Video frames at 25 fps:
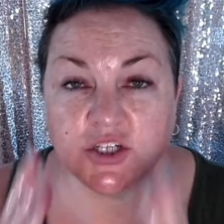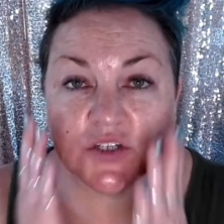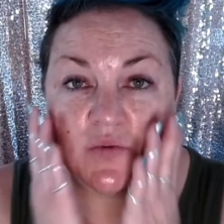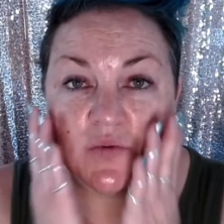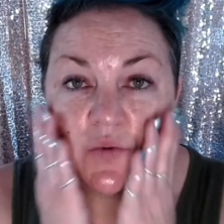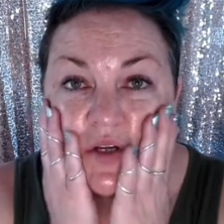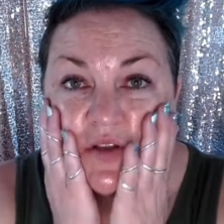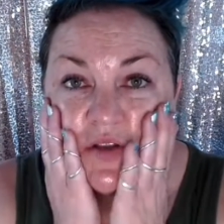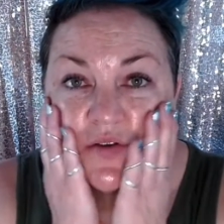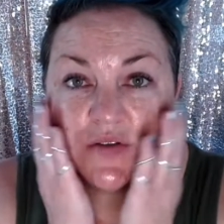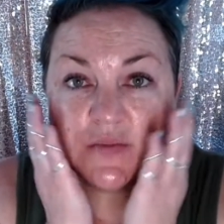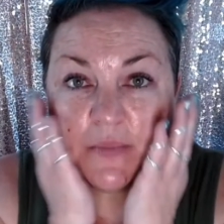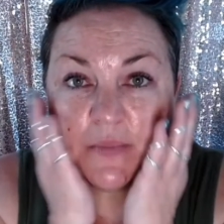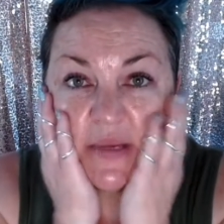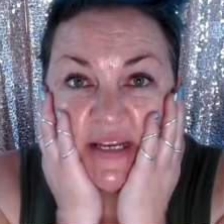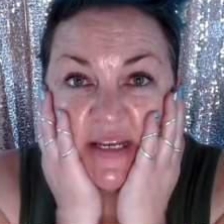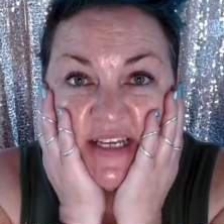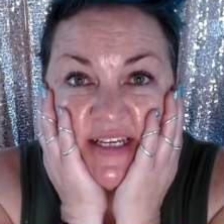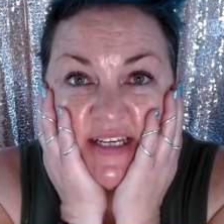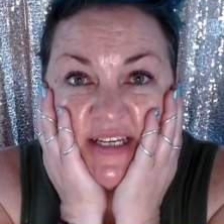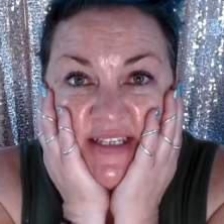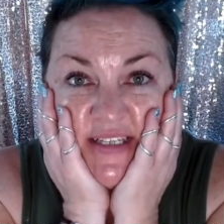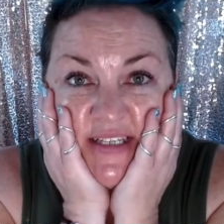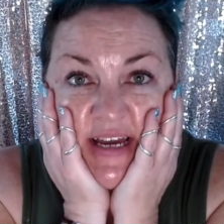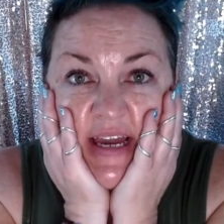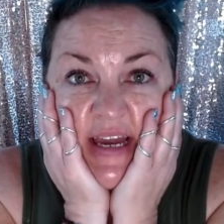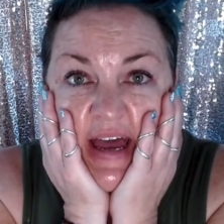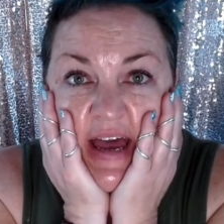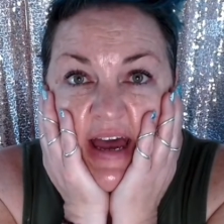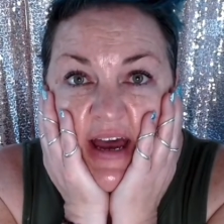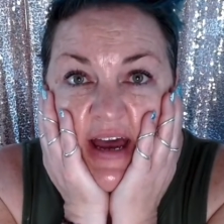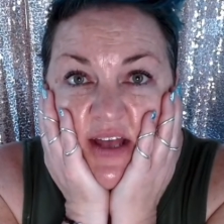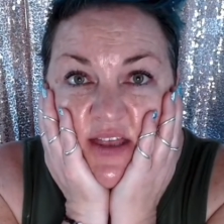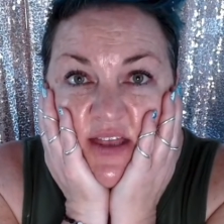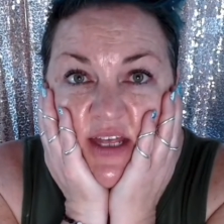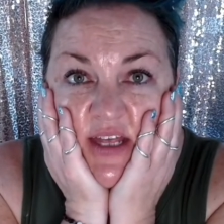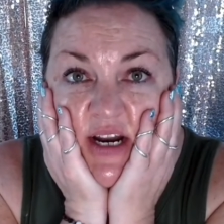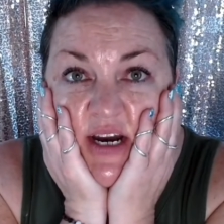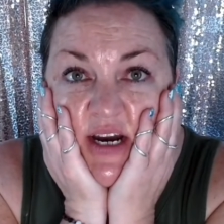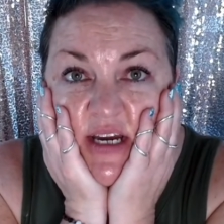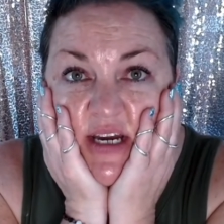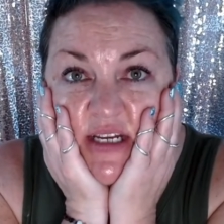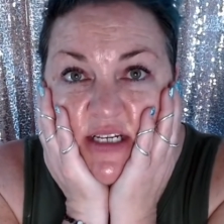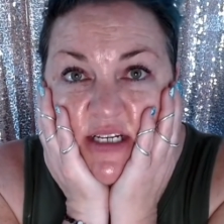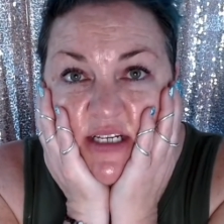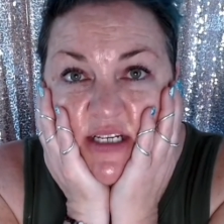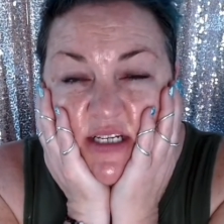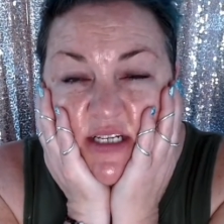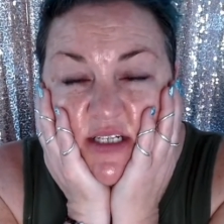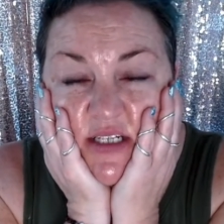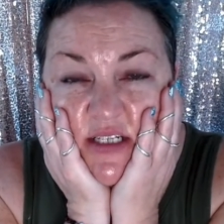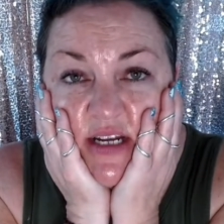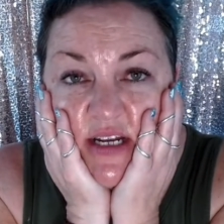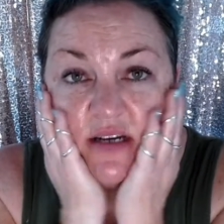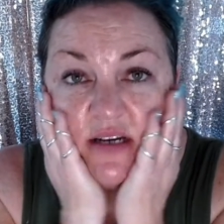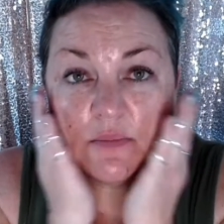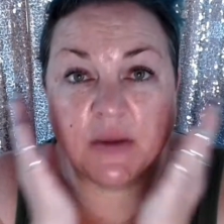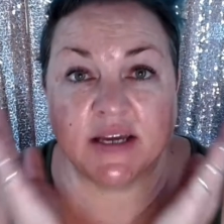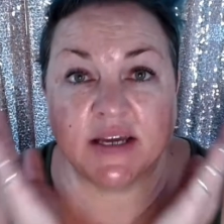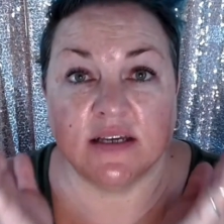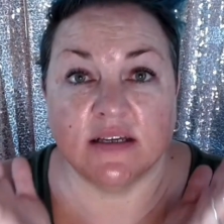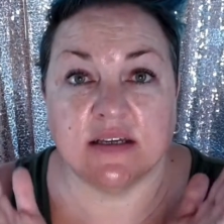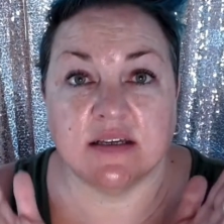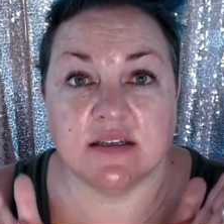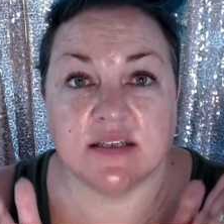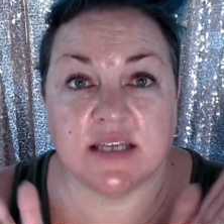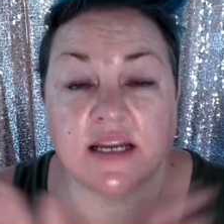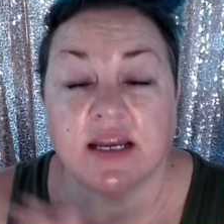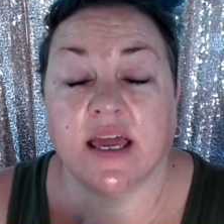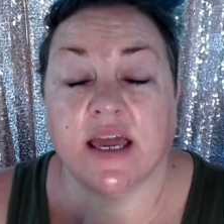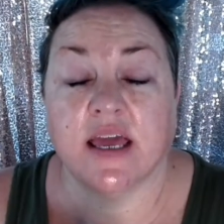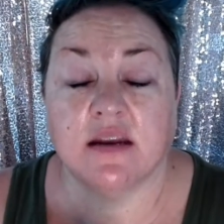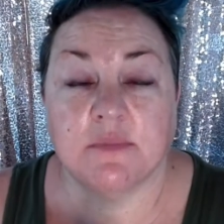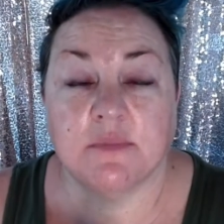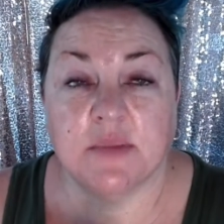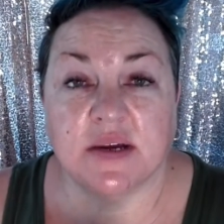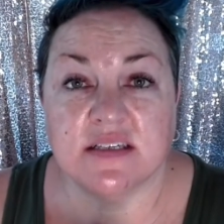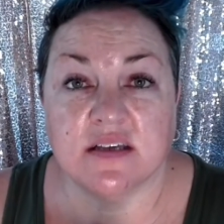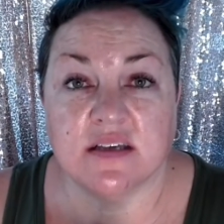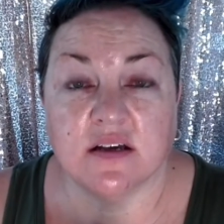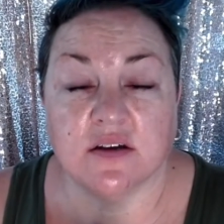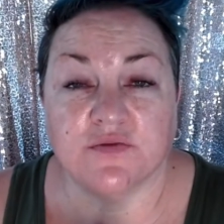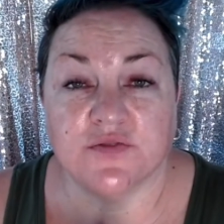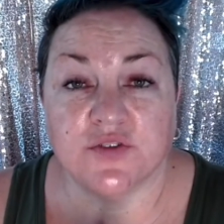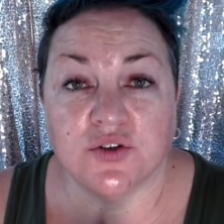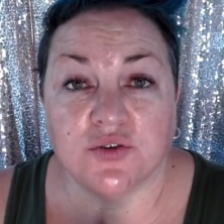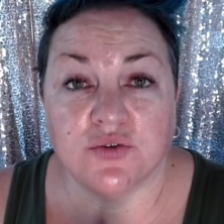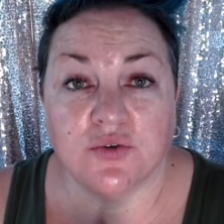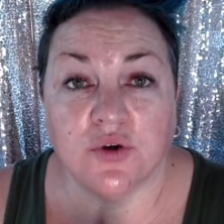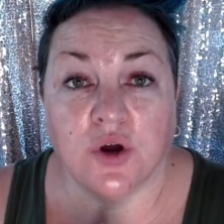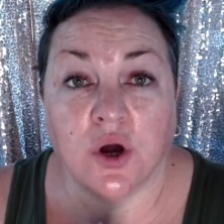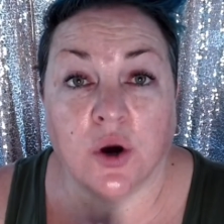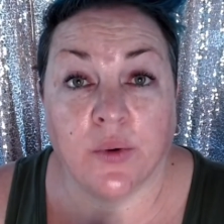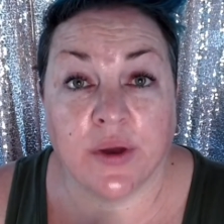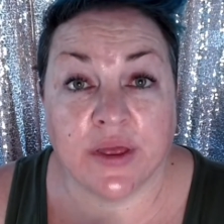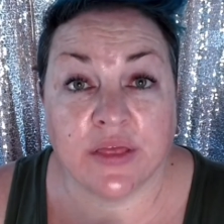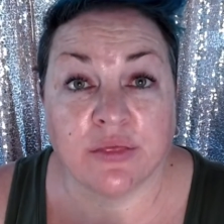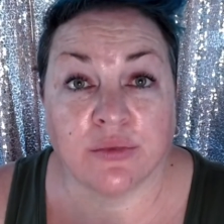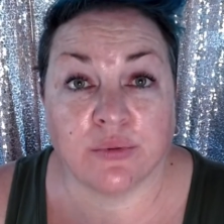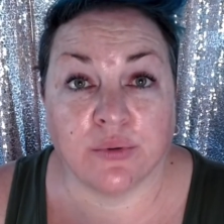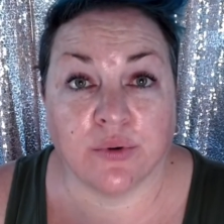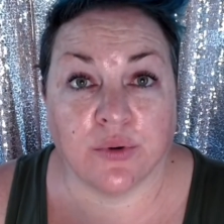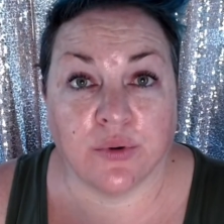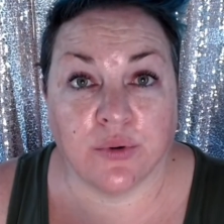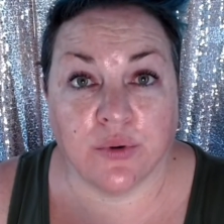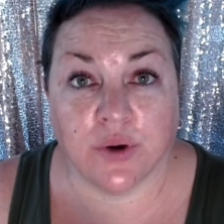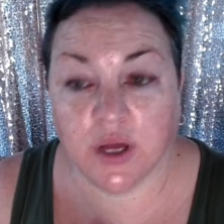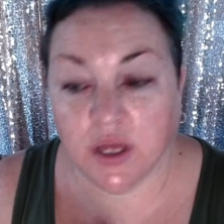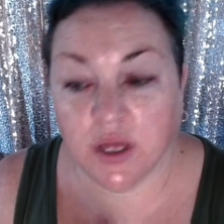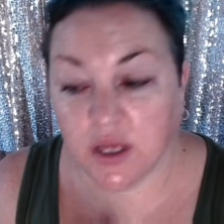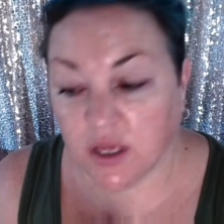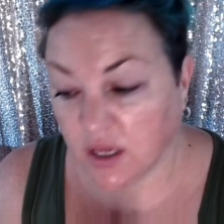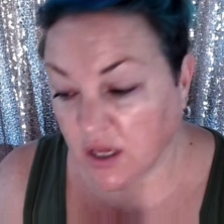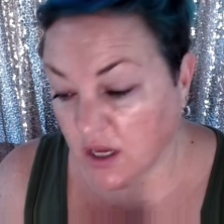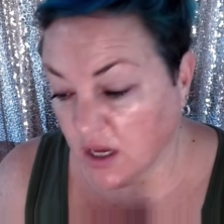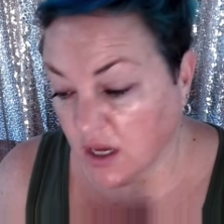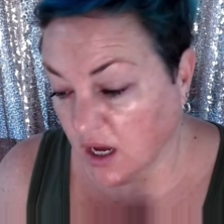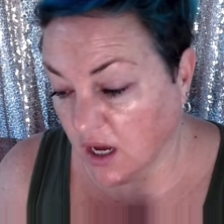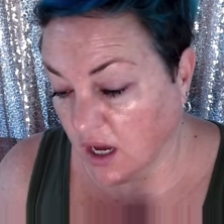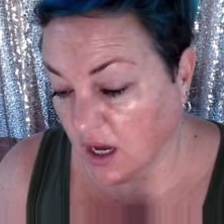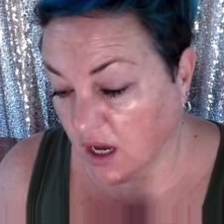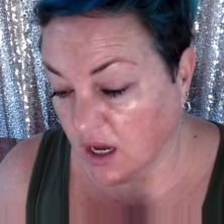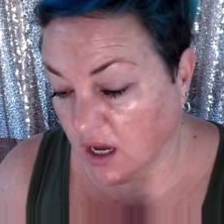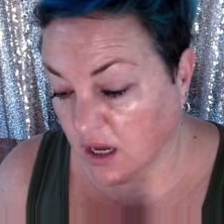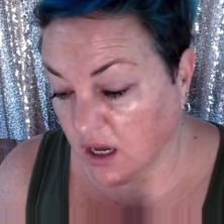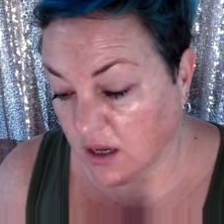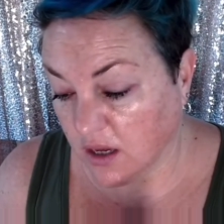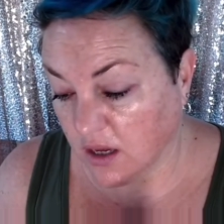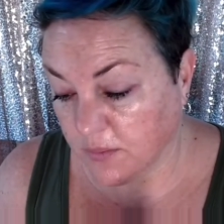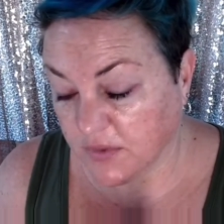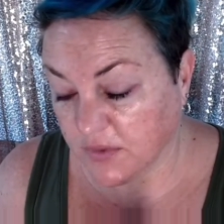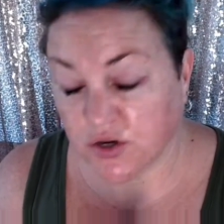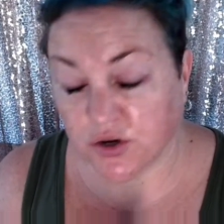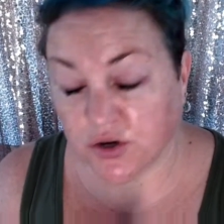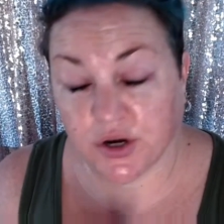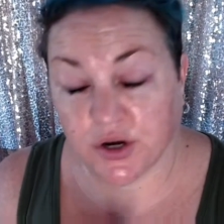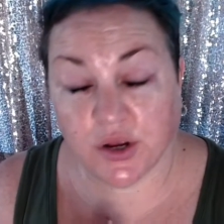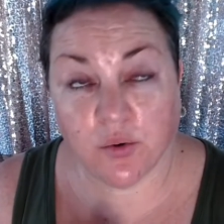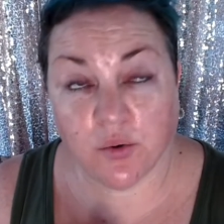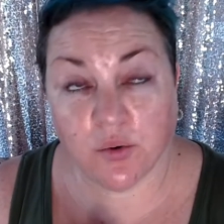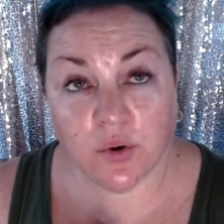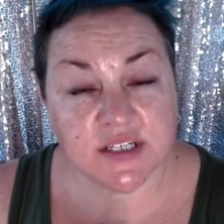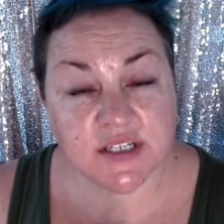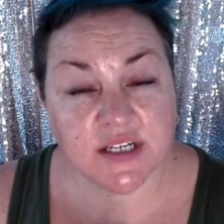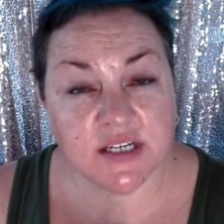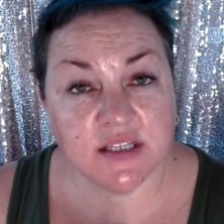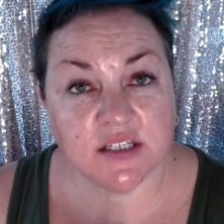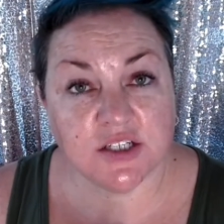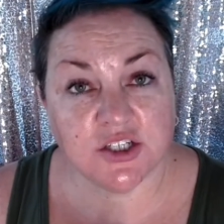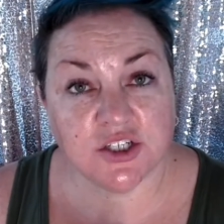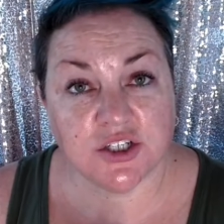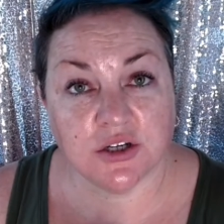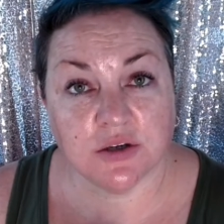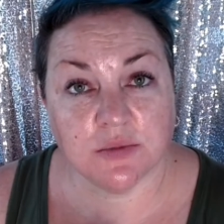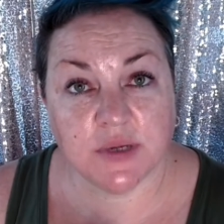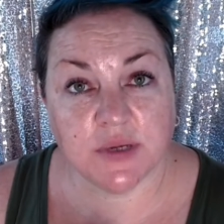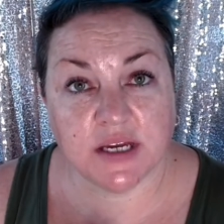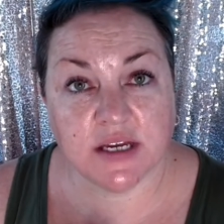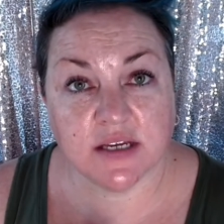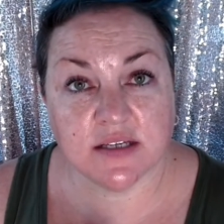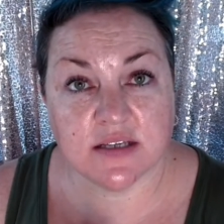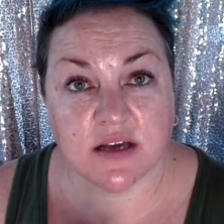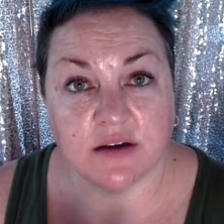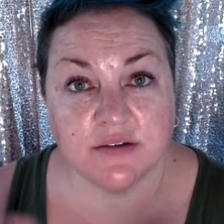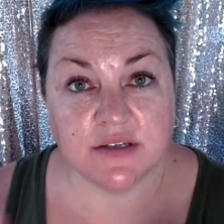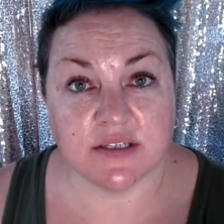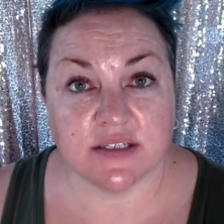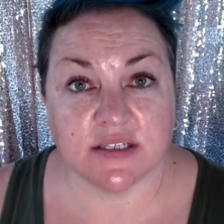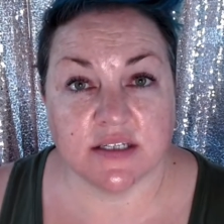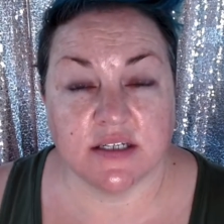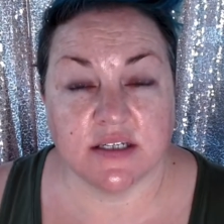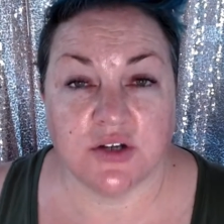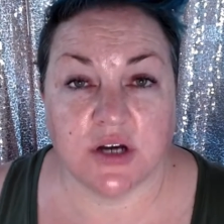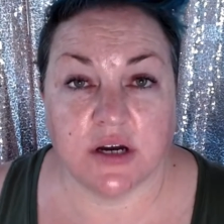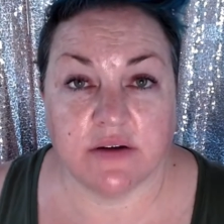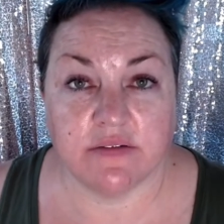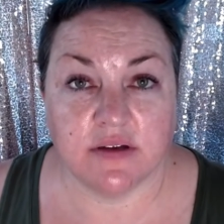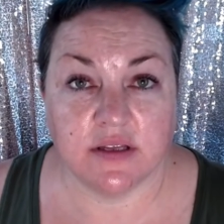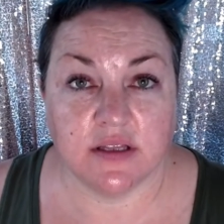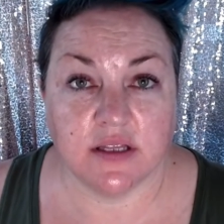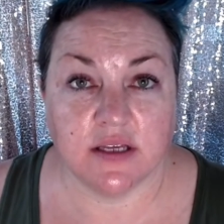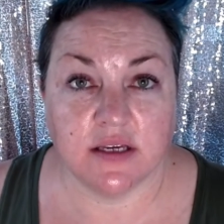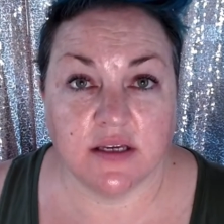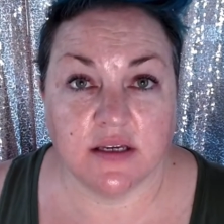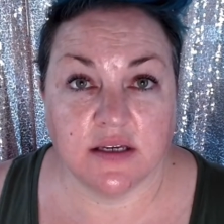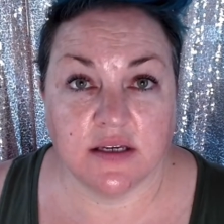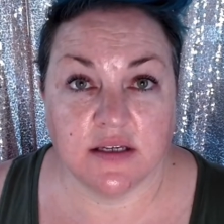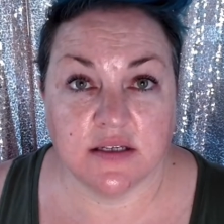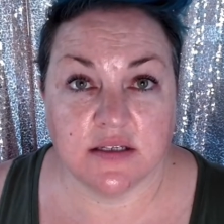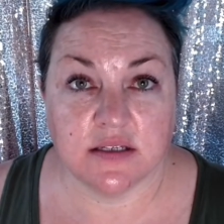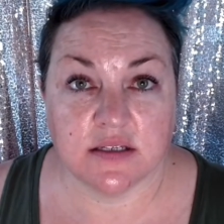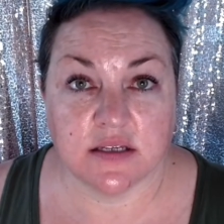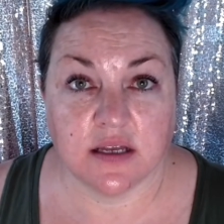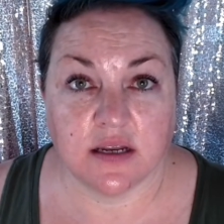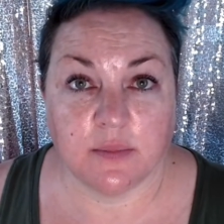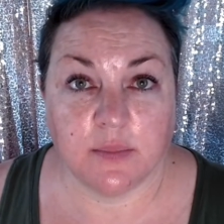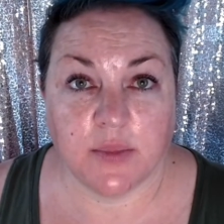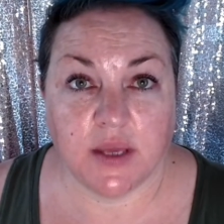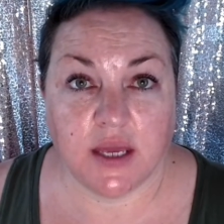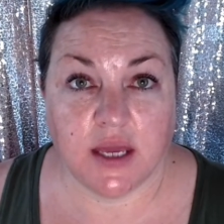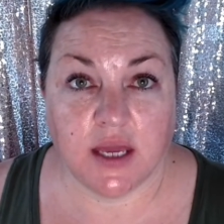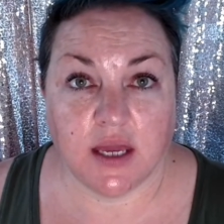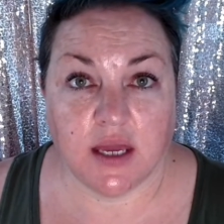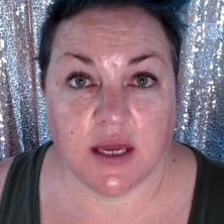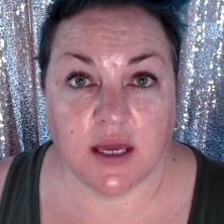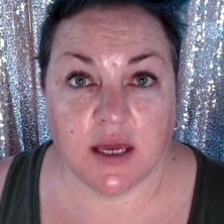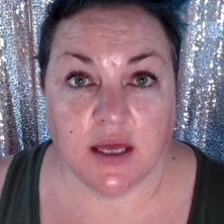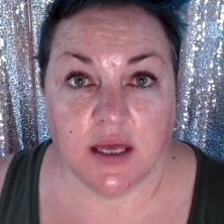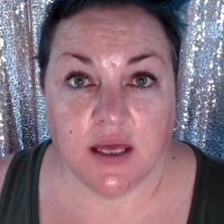It's one of those minis I had that I dedicated myself to going through during quarantine this year because obviously traveling is going to be